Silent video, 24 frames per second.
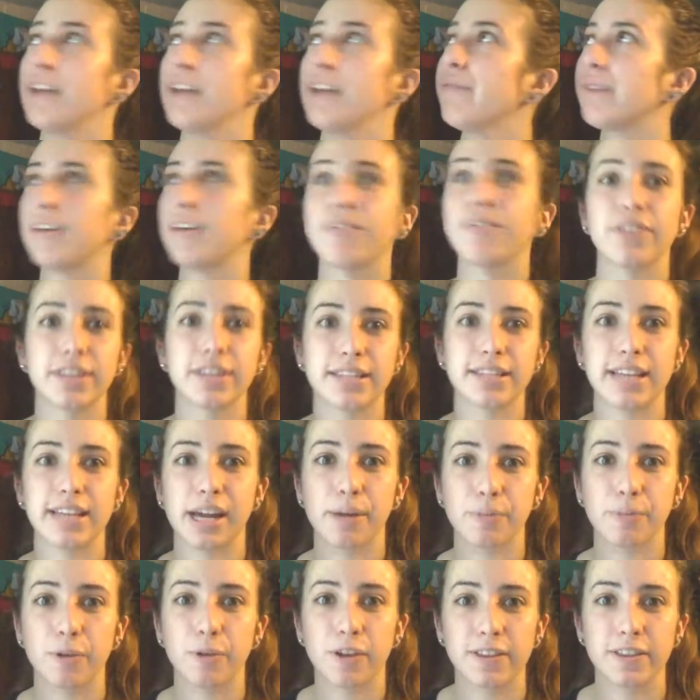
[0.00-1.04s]
can't wait for the
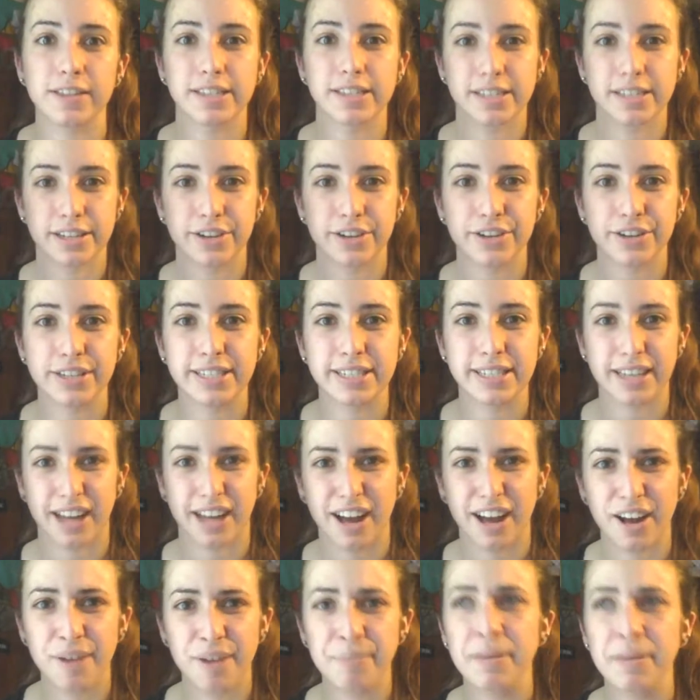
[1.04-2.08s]
second book in this series to
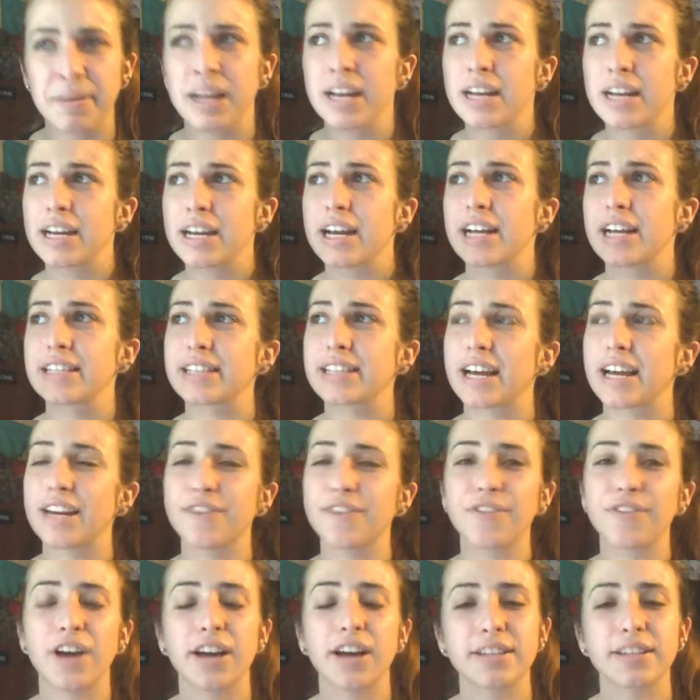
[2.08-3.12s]
come. It's kind
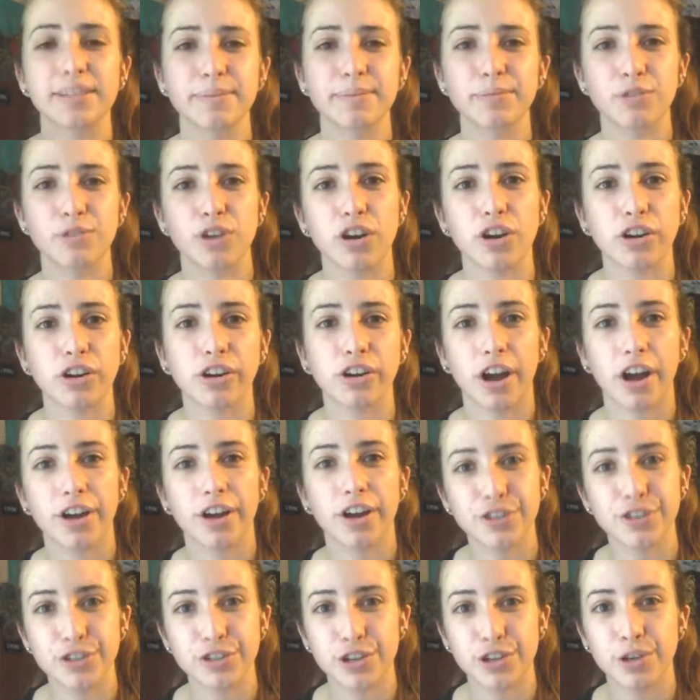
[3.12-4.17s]
of got some darker
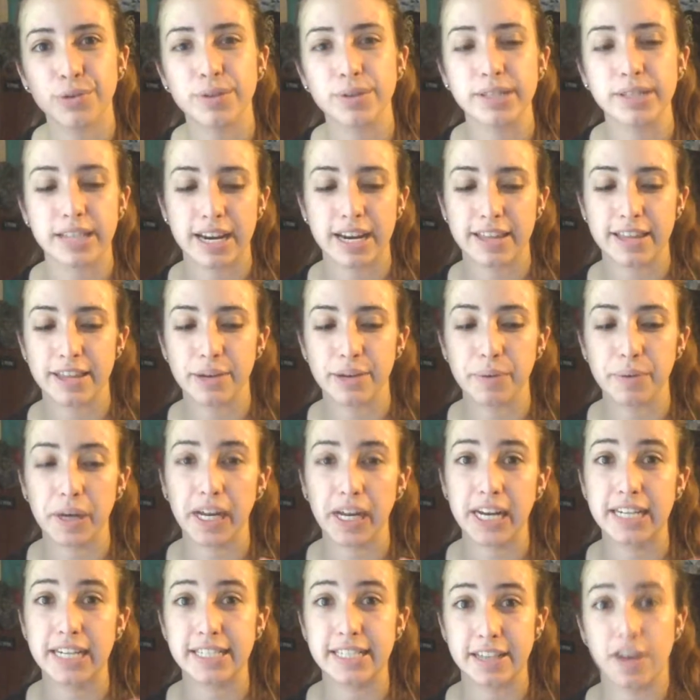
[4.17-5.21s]
undertones, and I think we're
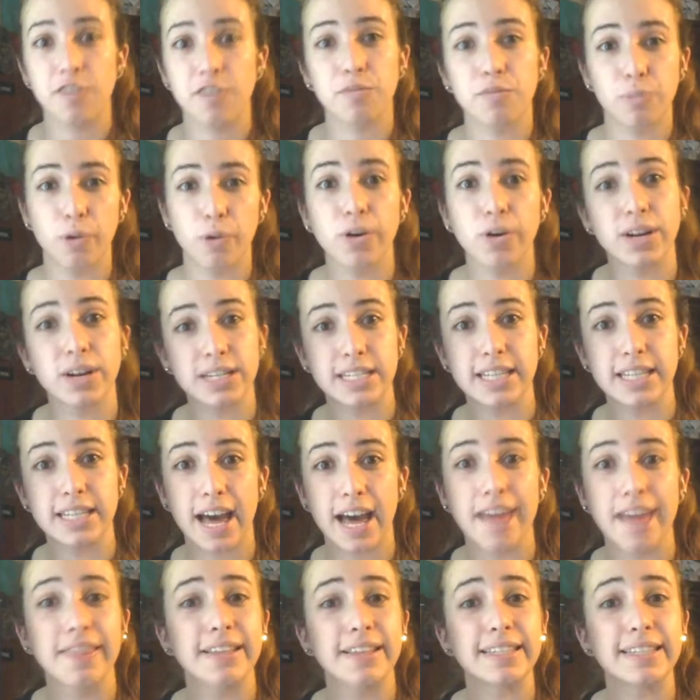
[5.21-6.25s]
going to delve more into
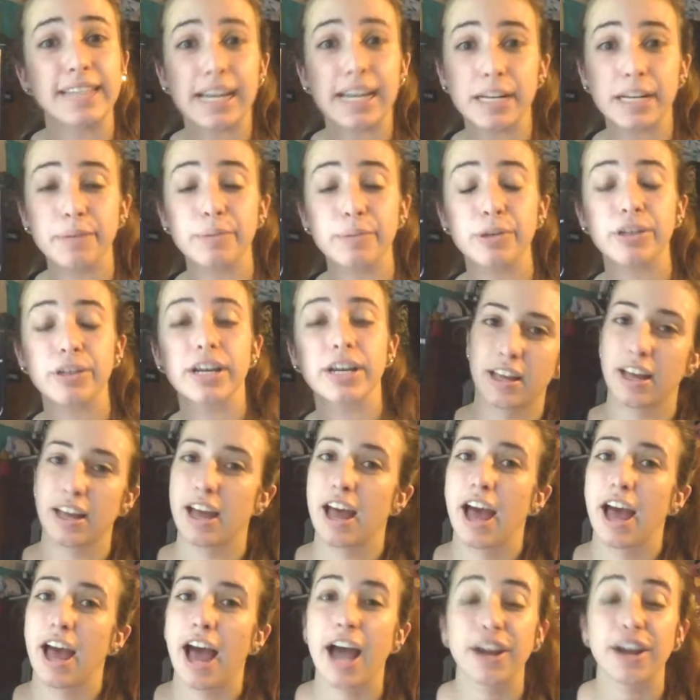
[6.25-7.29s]
that in the second book.
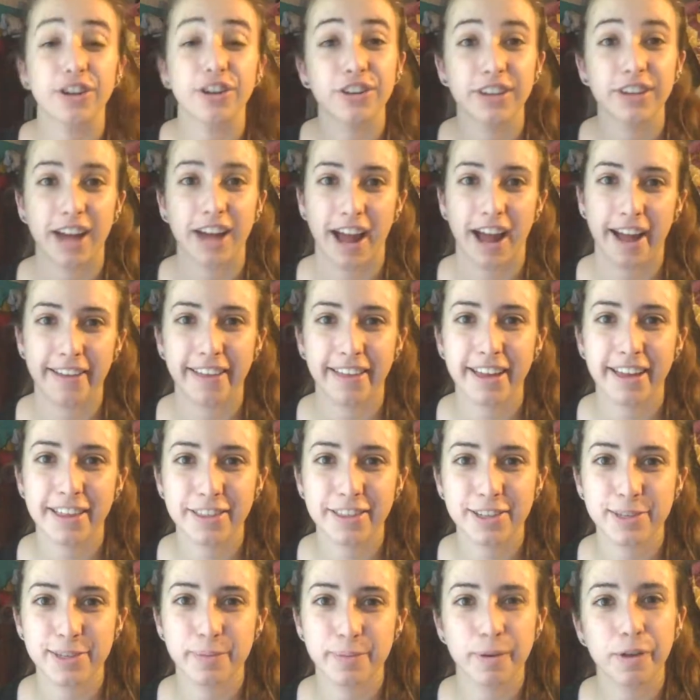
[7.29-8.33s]
I couldn't highlight in
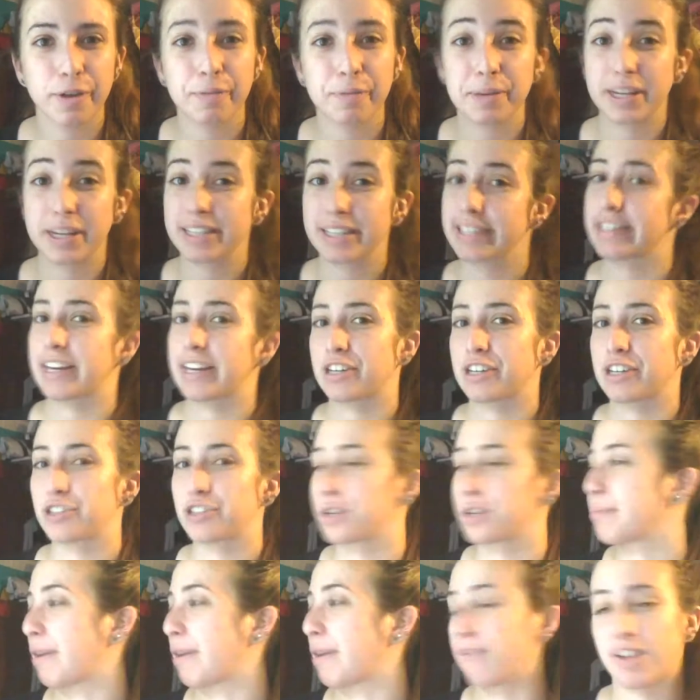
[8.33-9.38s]
this book because it's
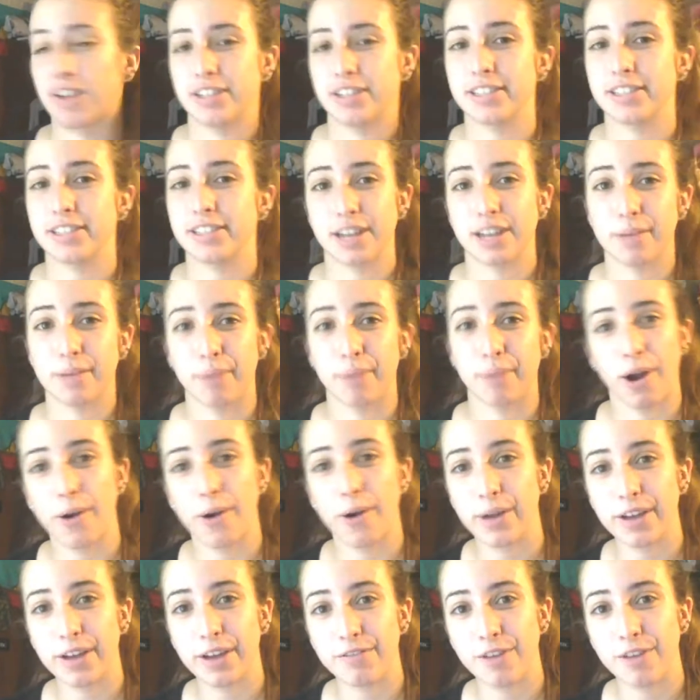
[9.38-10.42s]
actually my friend's that I'm borrowing
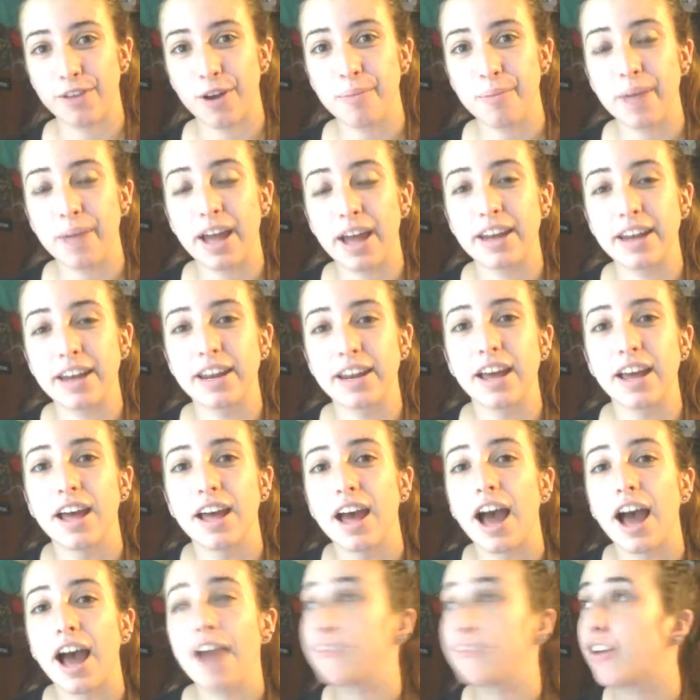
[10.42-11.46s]
it from, and
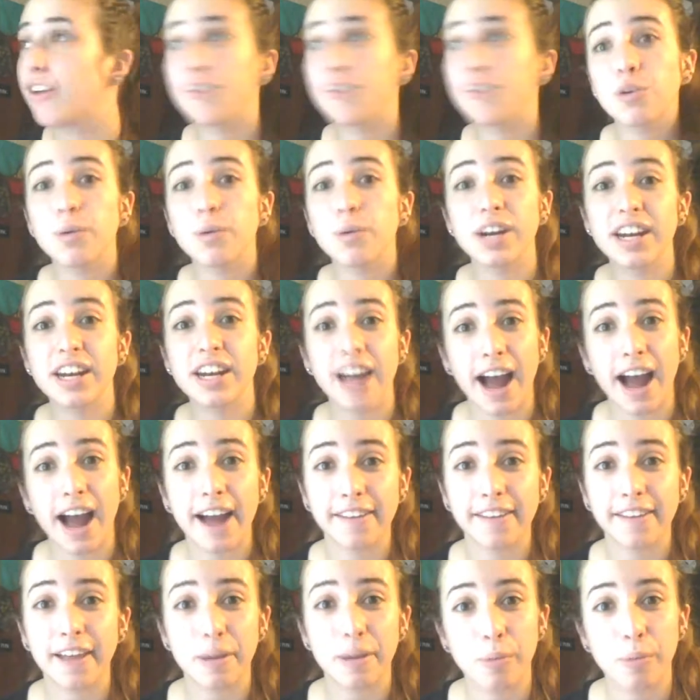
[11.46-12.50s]
I've never wanted to
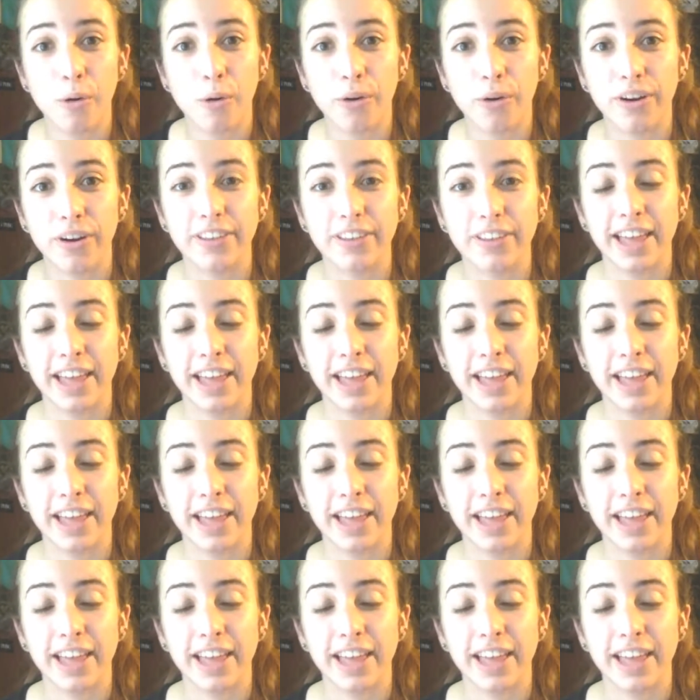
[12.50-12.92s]
highlight more.